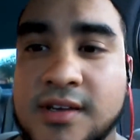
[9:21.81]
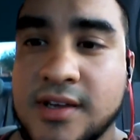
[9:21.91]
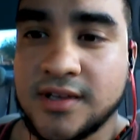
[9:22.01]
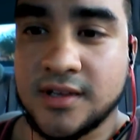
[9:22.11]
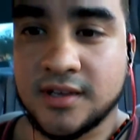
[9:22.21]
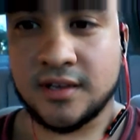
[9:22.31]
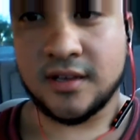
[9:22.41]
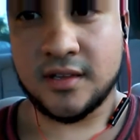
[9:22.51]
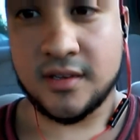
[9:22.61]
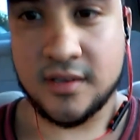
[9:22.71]

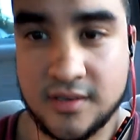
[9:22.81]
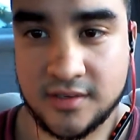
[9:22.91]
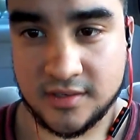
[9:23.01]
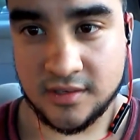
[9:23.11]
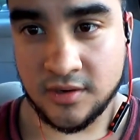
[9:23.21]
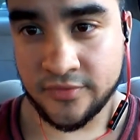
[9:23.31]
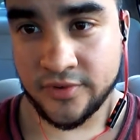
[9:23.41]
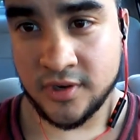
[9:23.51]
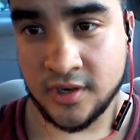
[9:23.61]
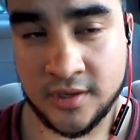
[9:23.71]
And, you know, I
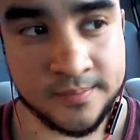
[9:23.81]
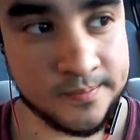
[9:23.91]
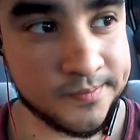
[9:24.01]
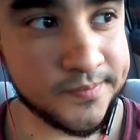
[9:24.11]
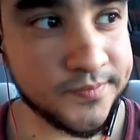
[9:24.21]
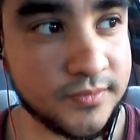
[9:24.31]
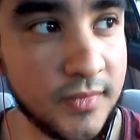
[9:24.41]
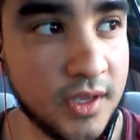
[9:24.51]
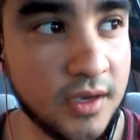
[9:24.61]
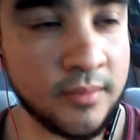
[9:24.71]
feel good.
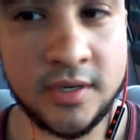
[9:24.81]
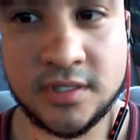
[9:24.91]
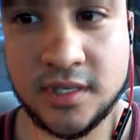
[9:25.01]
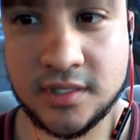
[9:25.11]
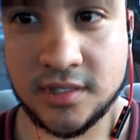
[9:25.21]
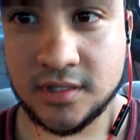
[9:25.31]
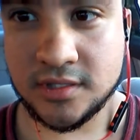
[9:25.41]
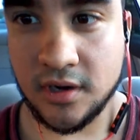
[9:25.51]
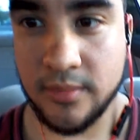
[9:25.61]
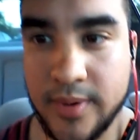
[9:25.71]
I'm going to stick to this
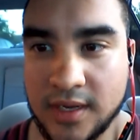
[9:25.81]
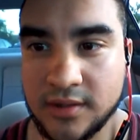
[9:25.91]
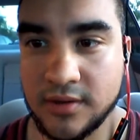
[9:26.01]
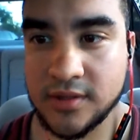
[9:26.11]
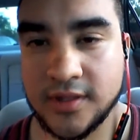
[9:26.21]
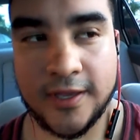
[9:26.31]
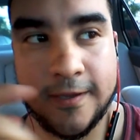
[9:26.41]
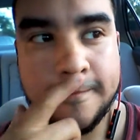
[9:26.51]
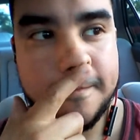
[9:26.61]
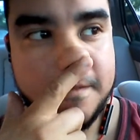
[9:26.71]
carb backloading
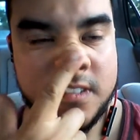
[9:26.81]
thing.